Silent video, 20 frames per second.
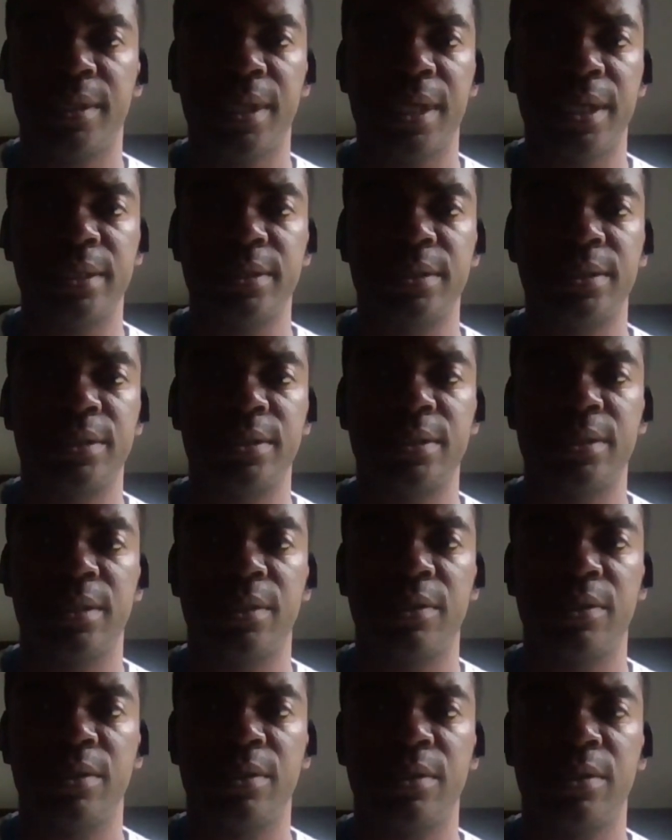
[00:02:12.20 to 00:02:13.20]
That's
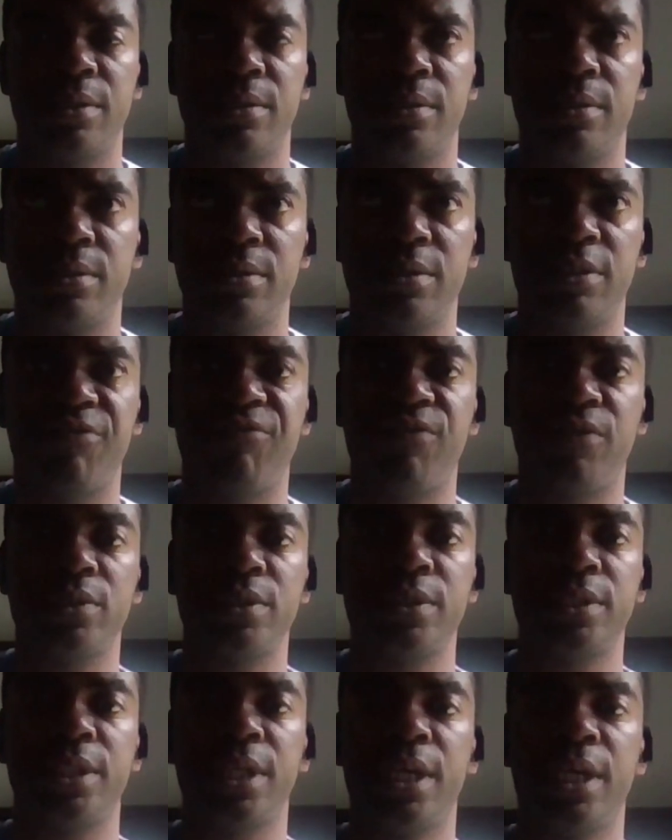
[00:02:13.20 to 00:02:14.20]
the
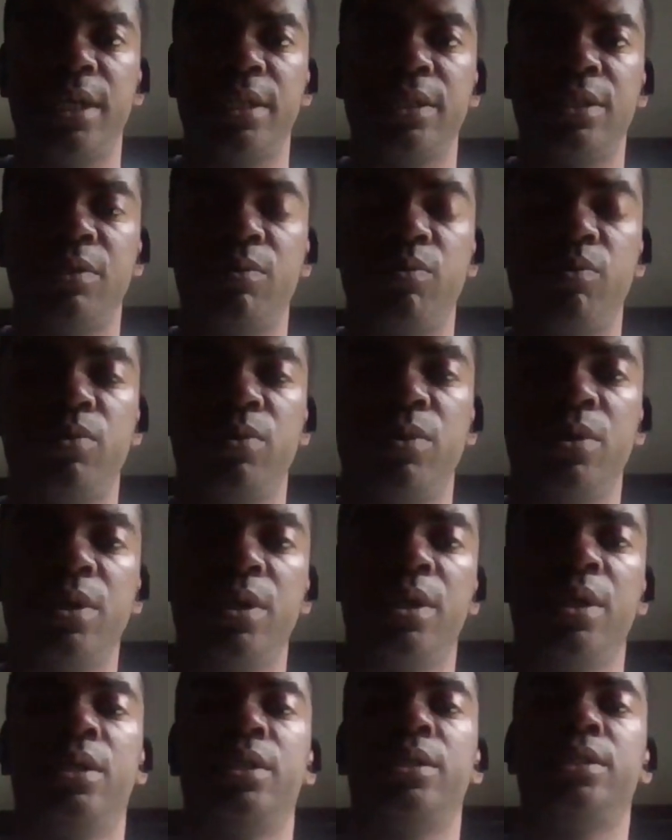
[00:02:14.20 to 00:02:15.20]
first time the
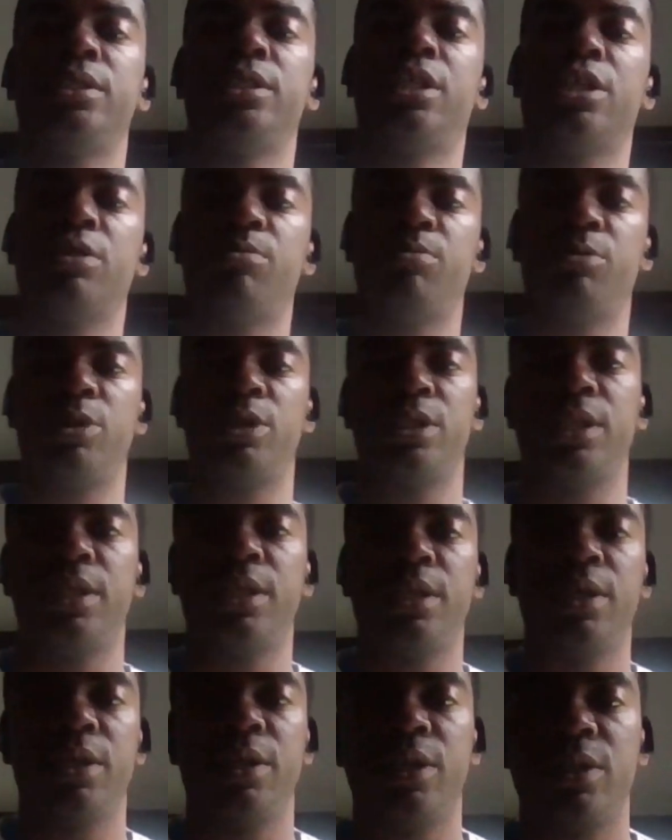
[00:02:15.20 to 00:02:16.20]
second
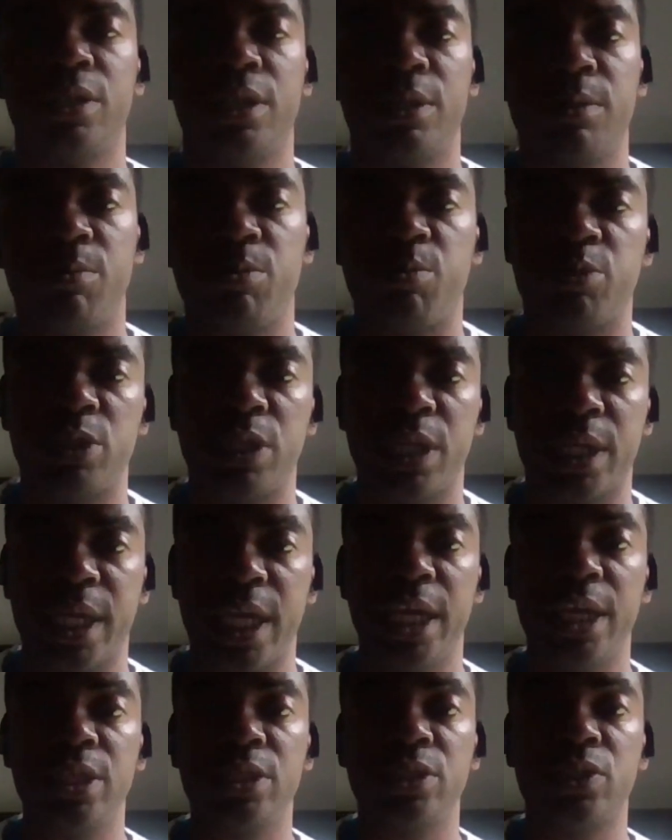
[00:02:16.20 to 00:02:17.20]
the the
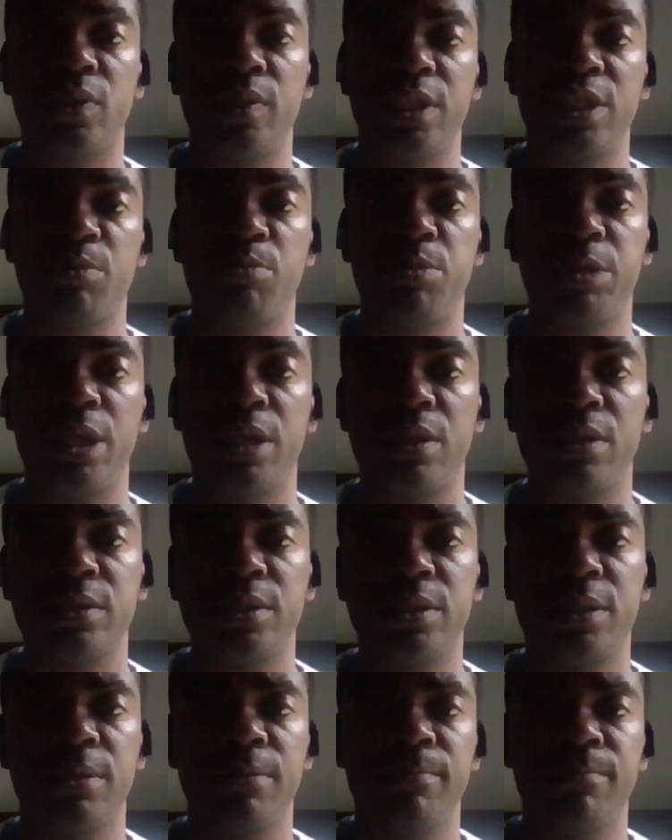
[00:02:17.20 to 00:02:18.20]
Kings are in the
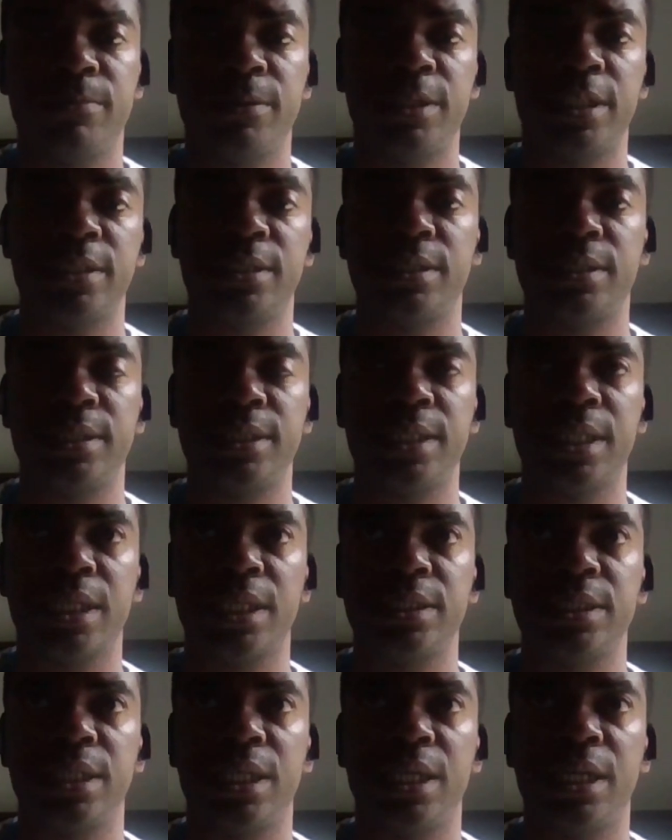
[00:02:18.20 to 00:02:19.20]
playoffs. That's the
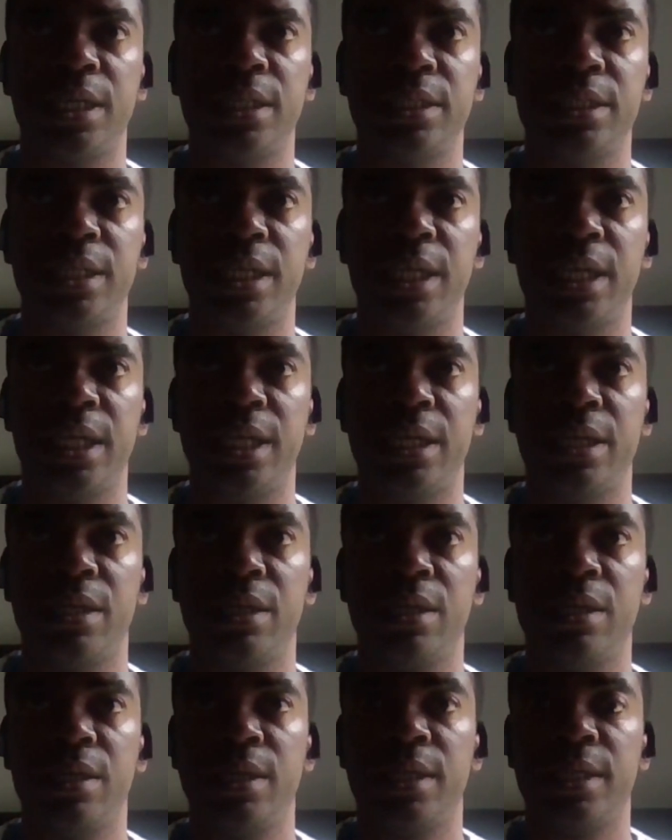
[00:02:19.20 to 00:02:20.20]
second time they
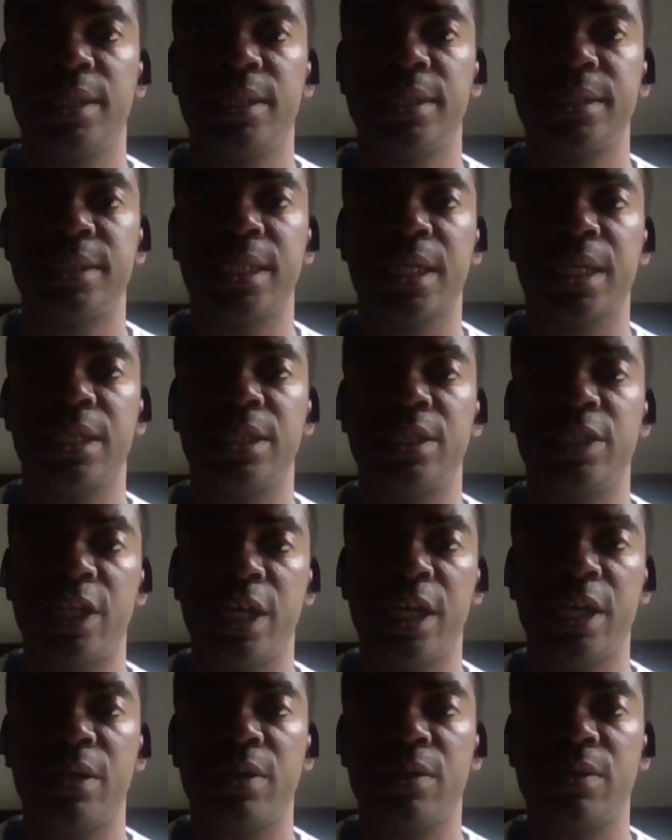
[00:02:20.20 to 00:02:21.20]
second
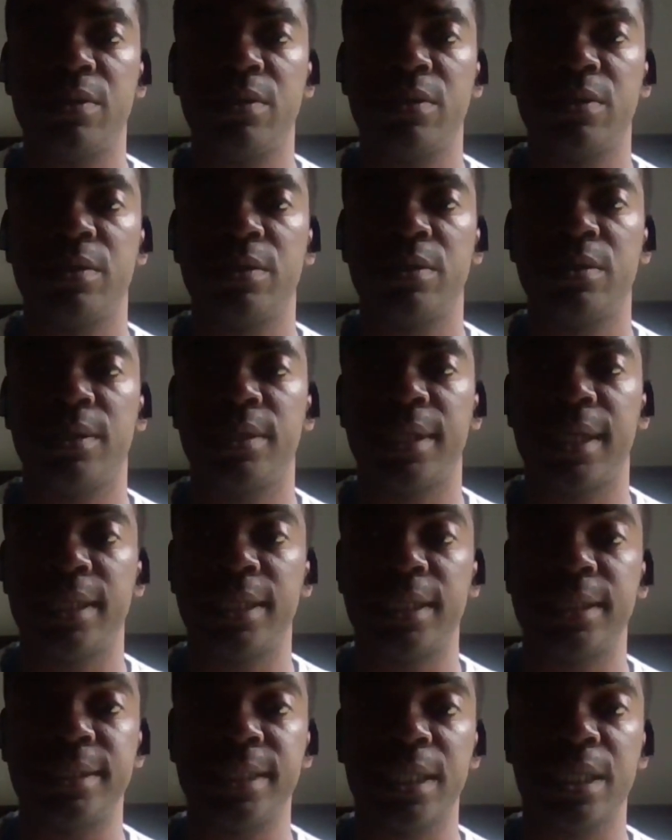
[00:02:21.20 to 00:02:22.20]
year,
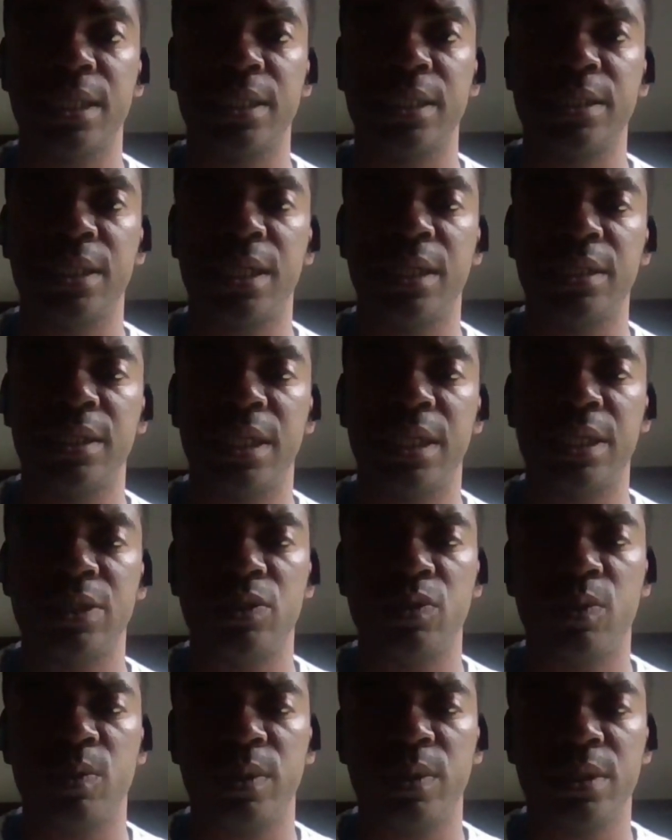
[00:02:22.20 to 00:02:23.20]
and the second time they
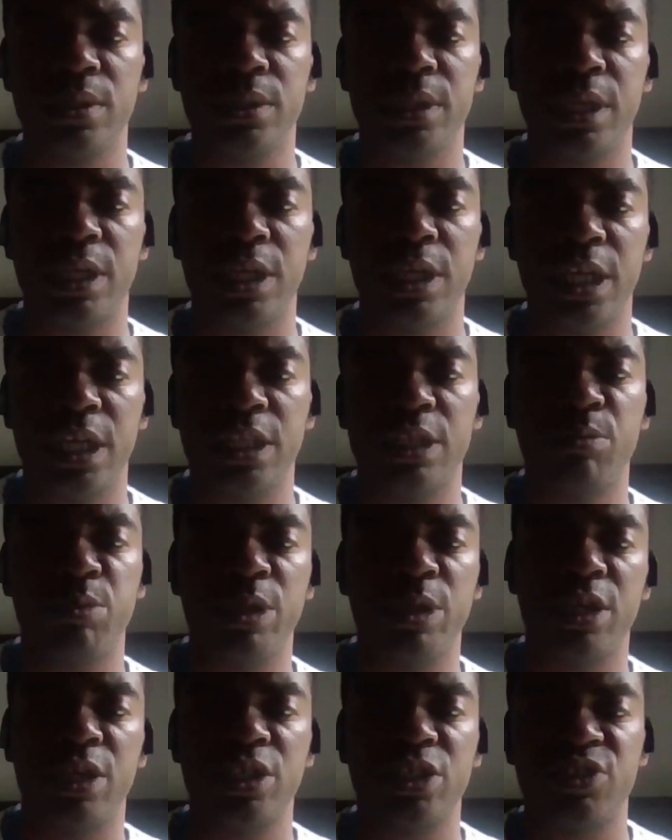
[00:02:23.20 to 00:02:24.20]
doing the in the
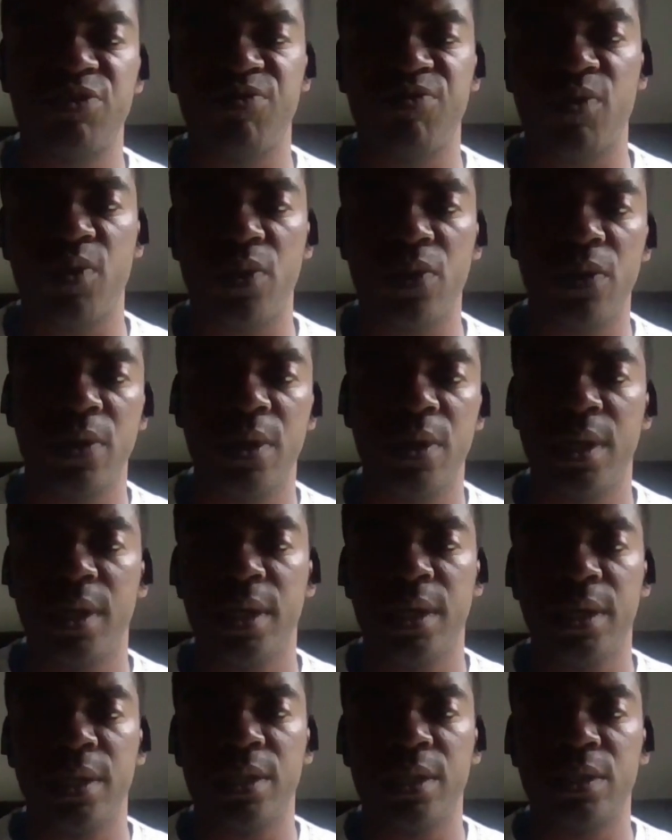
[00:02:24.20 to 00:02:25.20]
playoffs for.
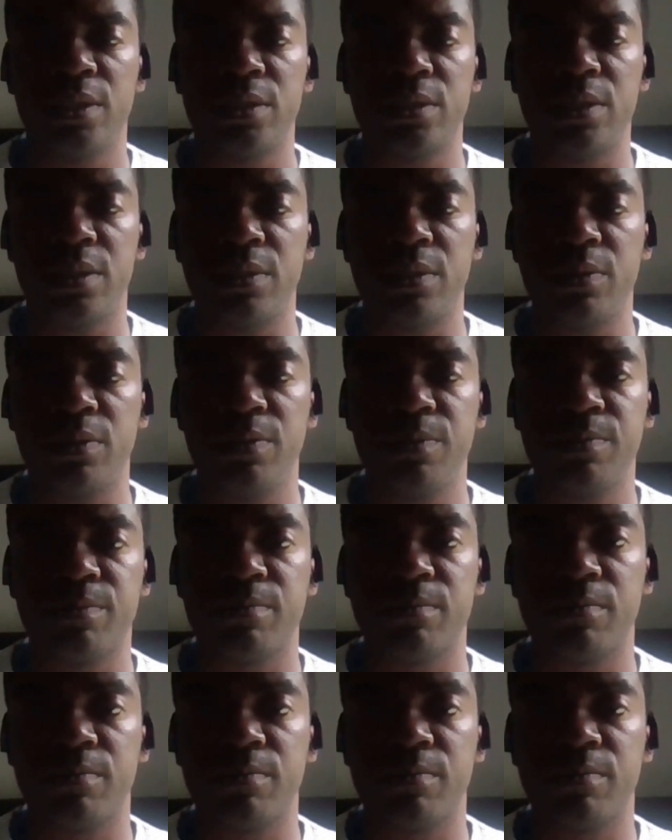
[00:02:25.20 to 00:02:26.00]
So